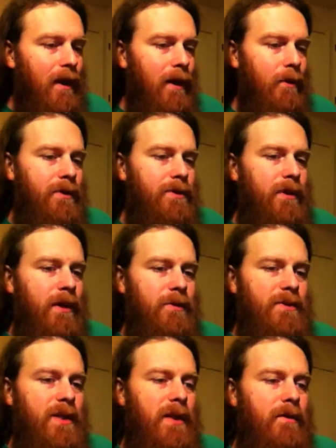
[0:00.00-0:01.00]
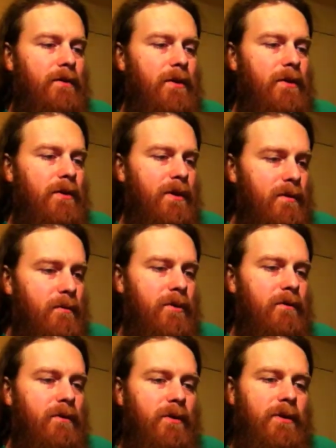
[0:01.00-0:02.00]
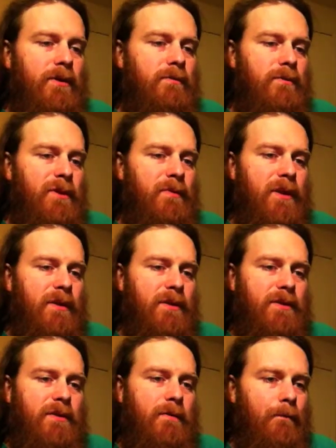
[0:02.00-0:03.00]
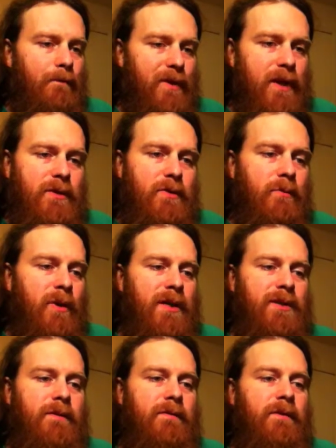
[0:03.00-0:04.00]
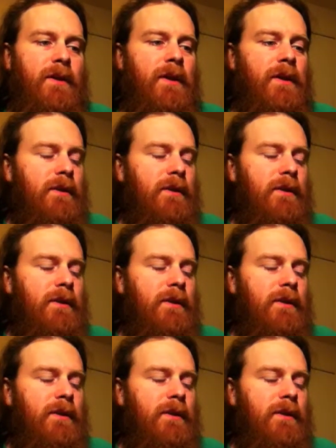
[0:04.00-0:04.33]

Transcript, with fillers: I would I would say if you're in the mood for something that's not too abrasive,